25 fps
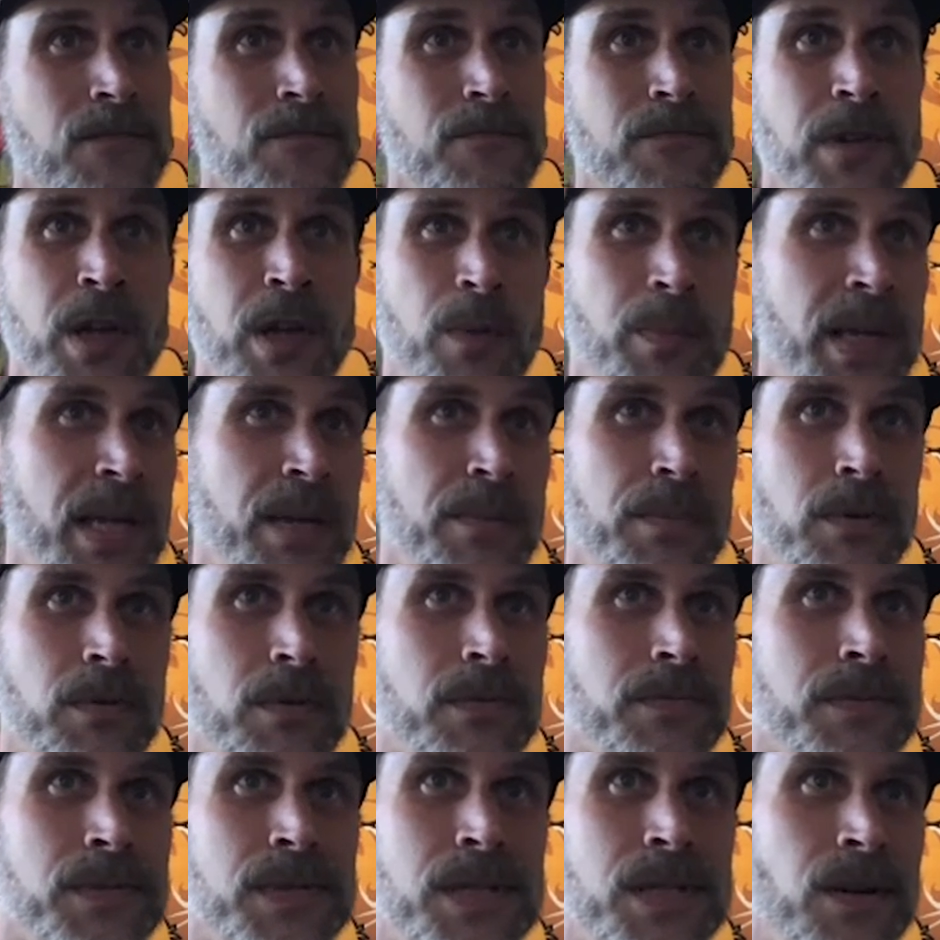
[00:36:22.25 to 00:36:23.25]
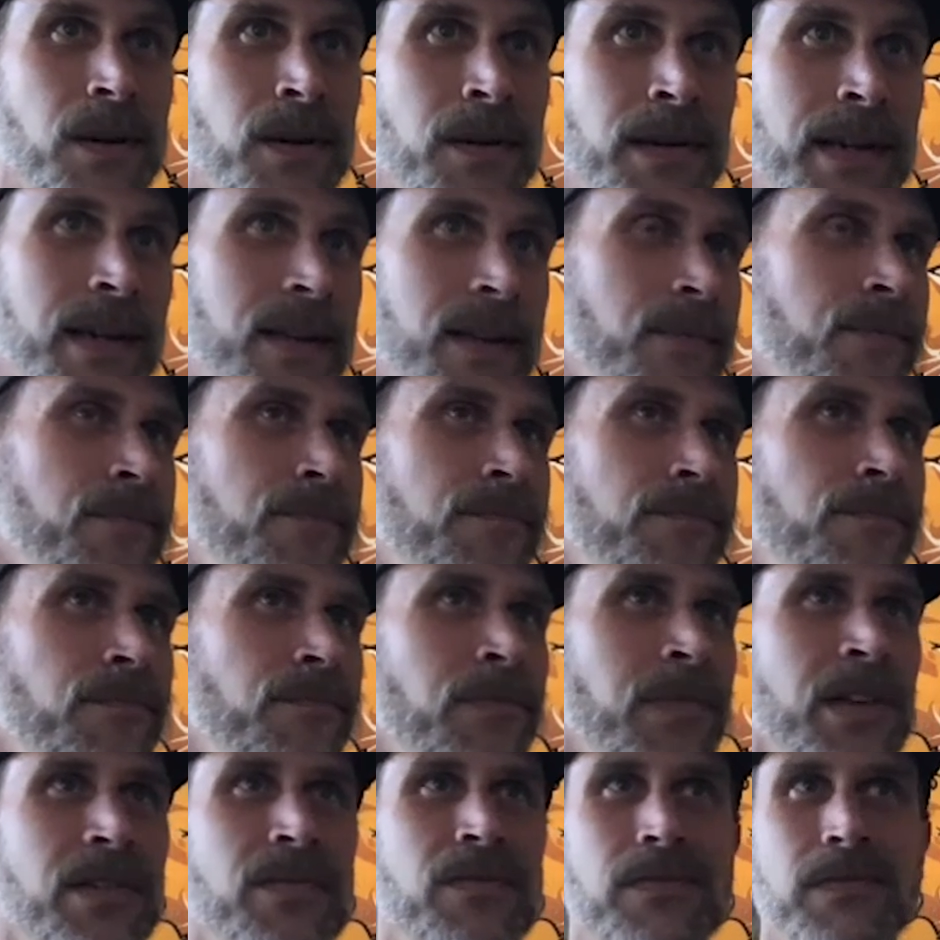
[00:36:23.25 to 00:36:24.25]
you know, people can
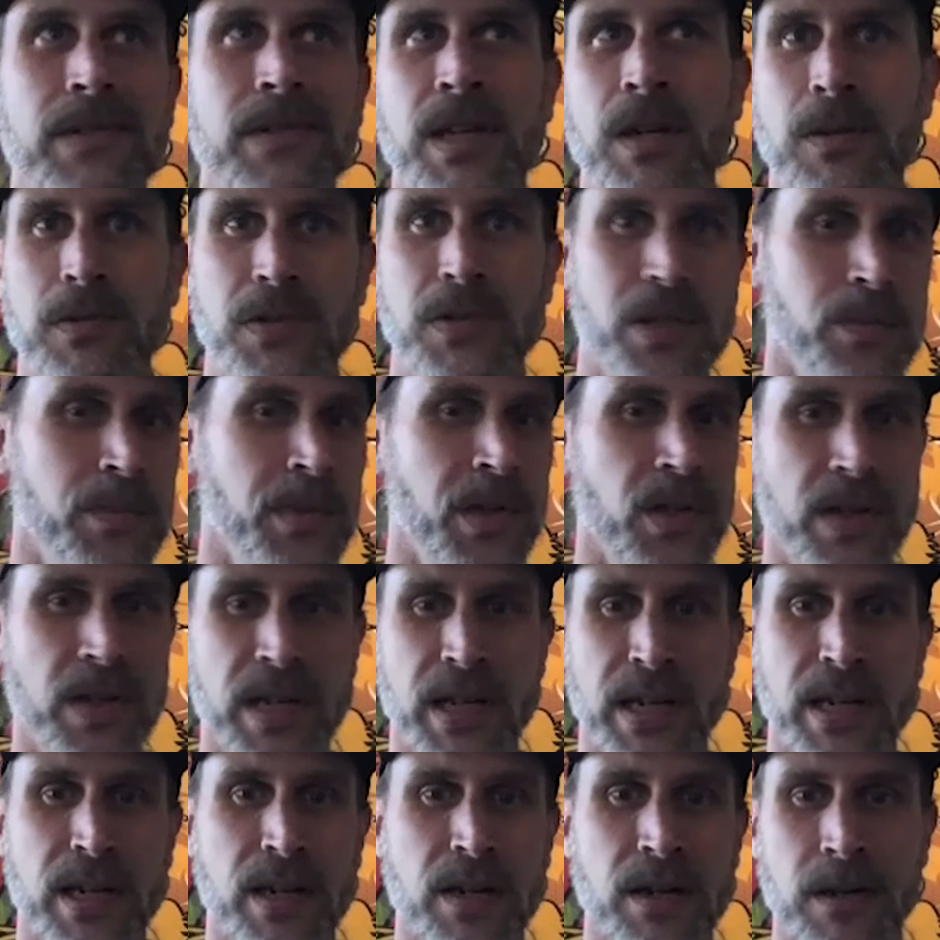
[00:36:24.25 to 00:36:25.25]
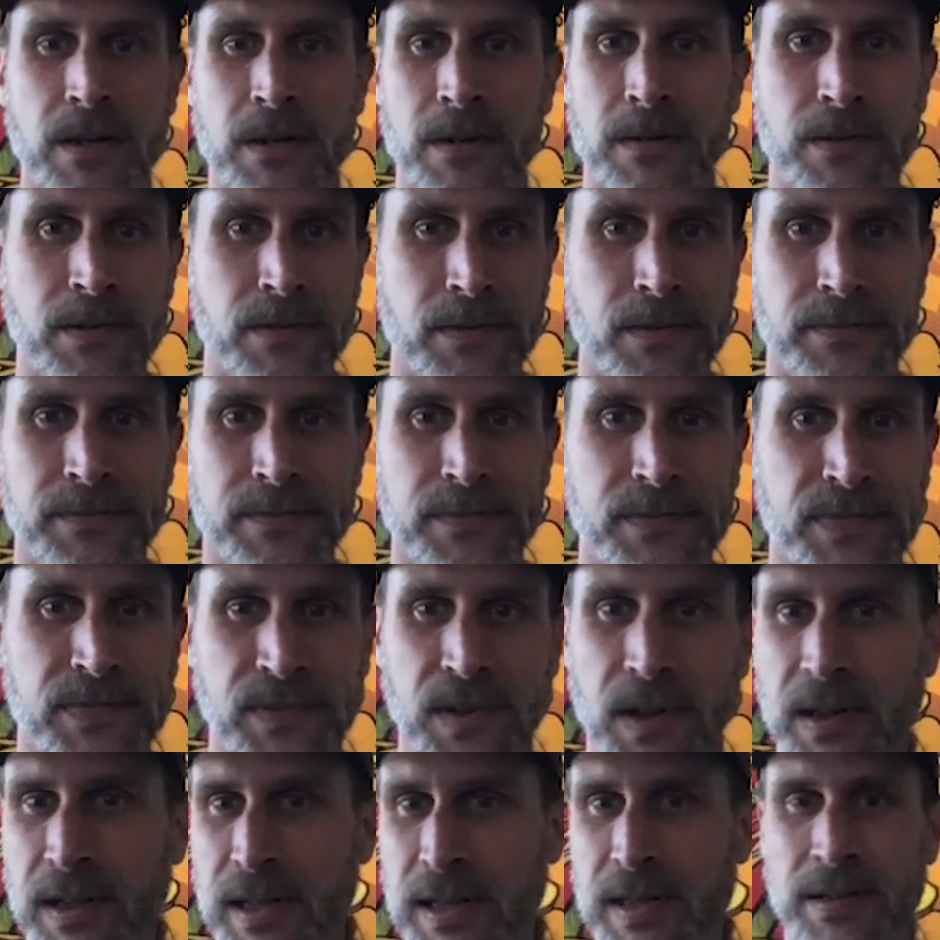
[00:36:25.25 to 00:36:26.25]
live, you know, 2 million a year,
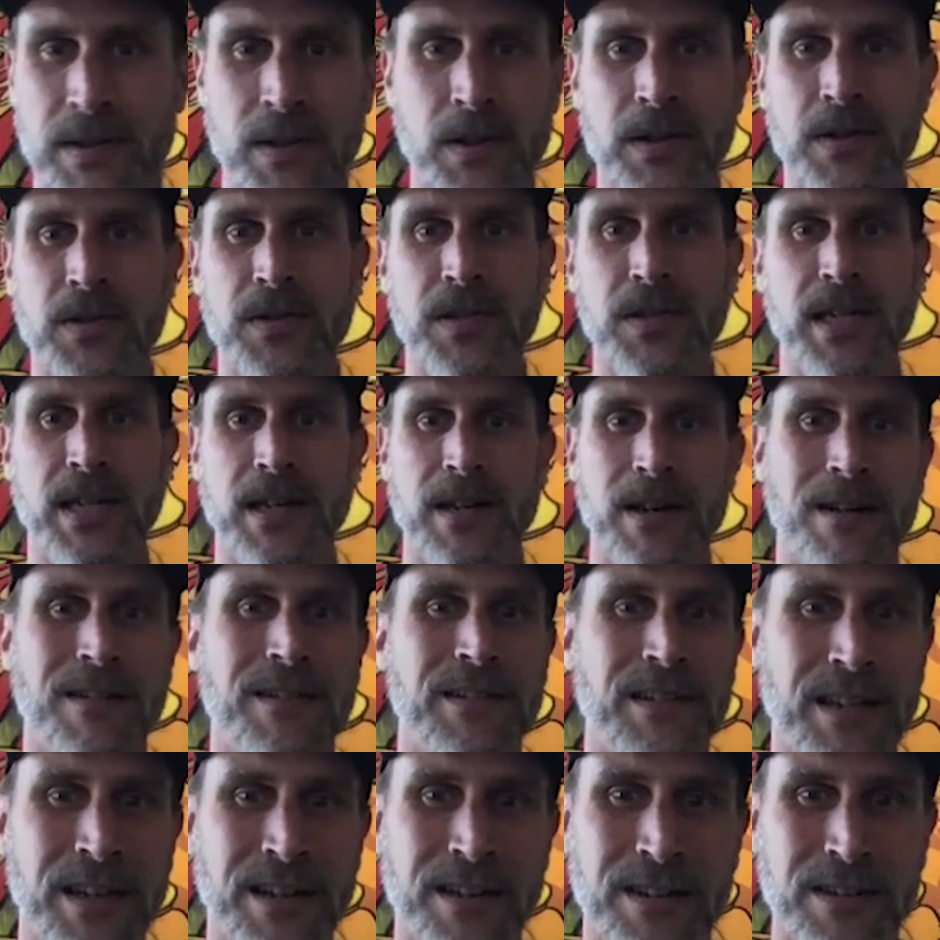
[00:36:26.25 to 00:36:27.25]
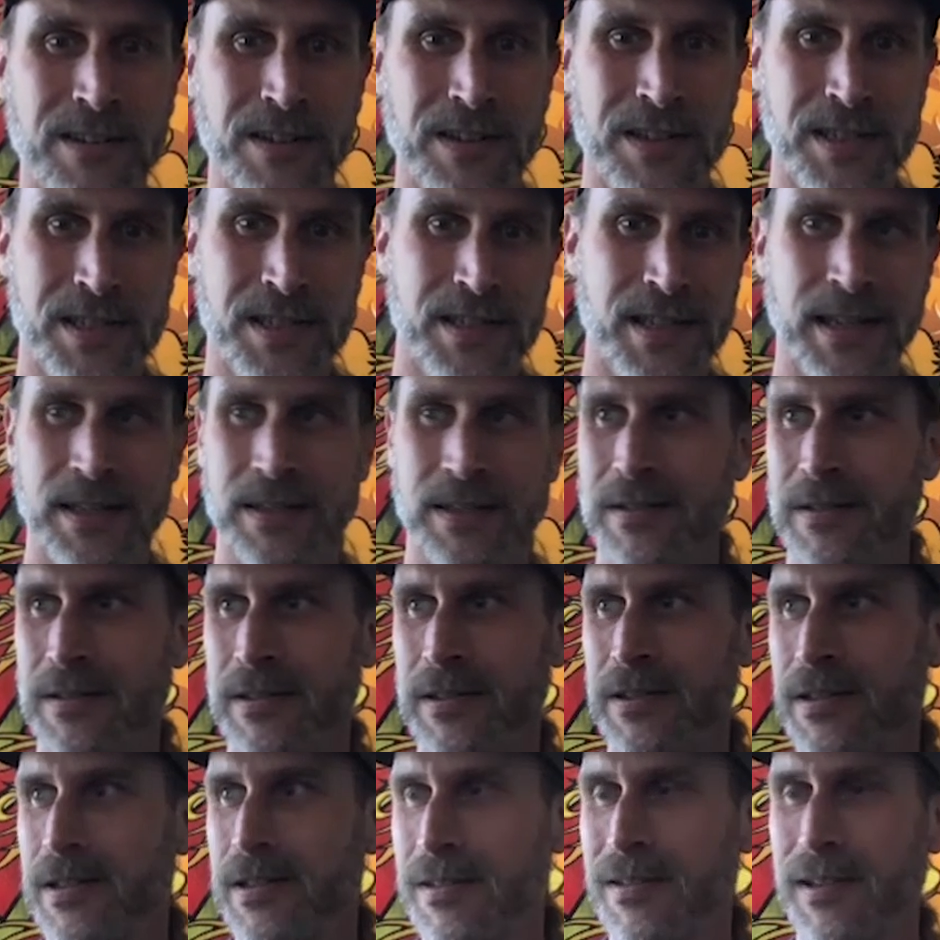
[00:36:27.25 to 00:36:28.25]
they're using it all, you know, it's just like, dude,
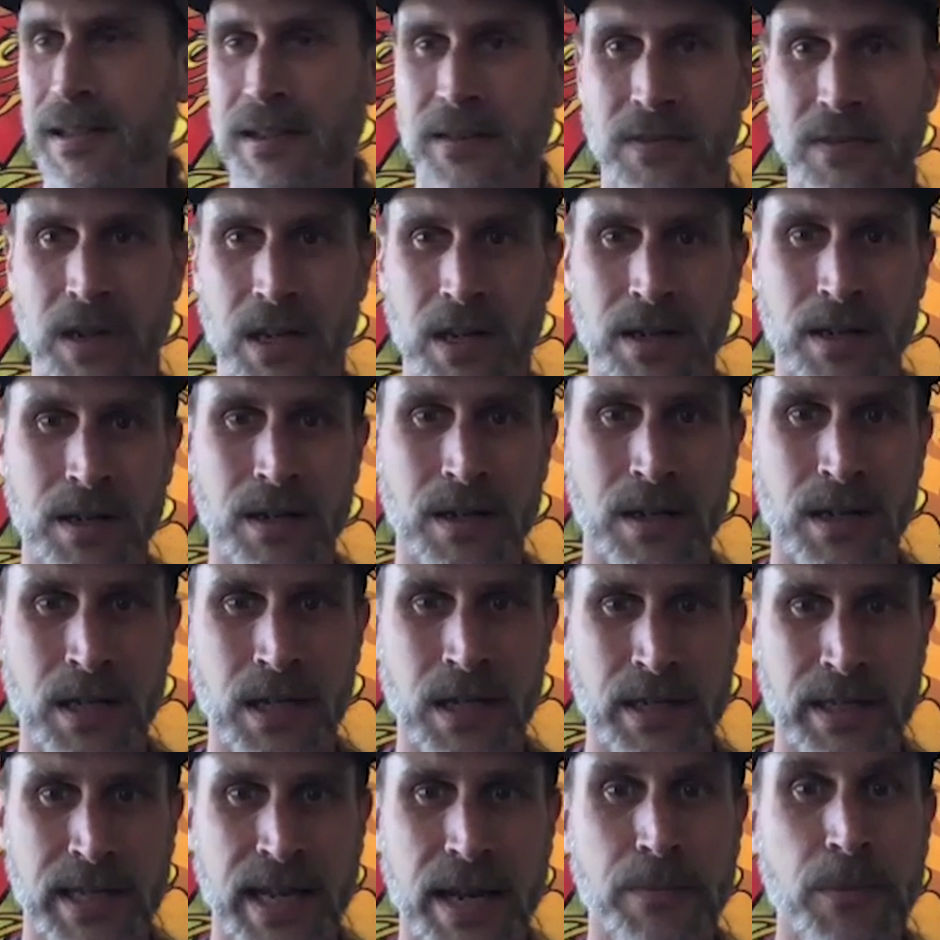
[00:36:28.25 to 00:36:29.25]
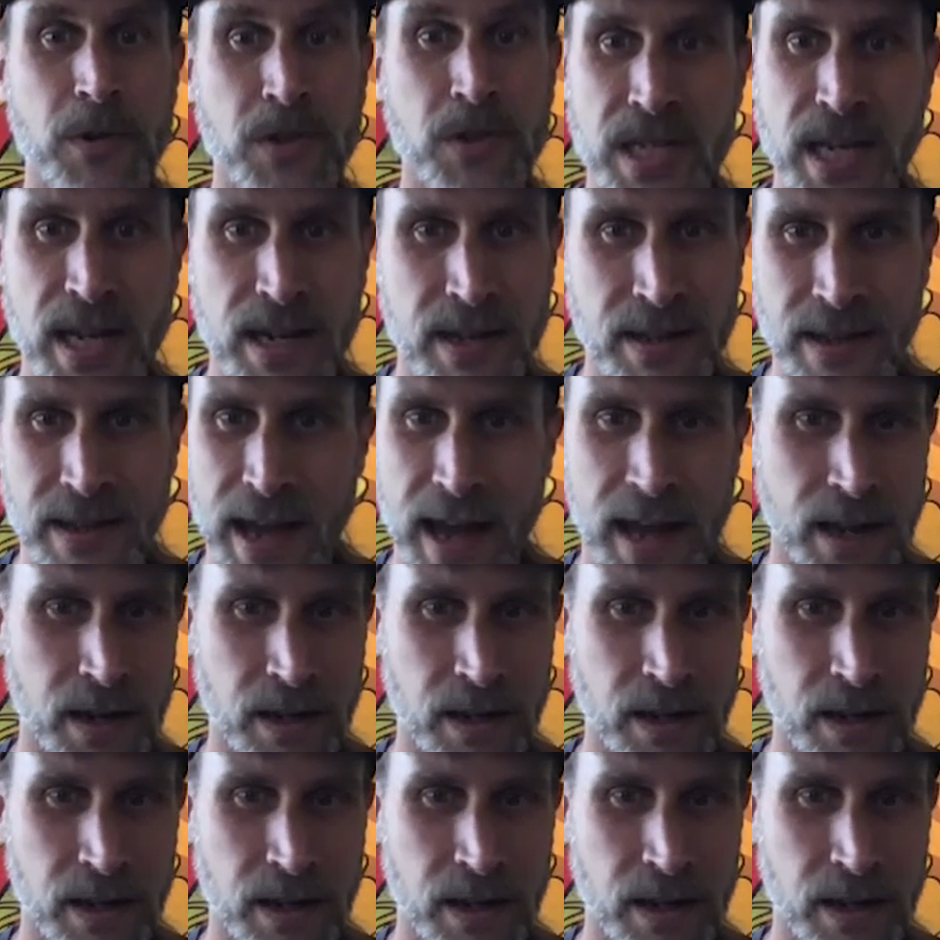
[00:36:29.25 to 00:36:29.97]
you could live on 10% of that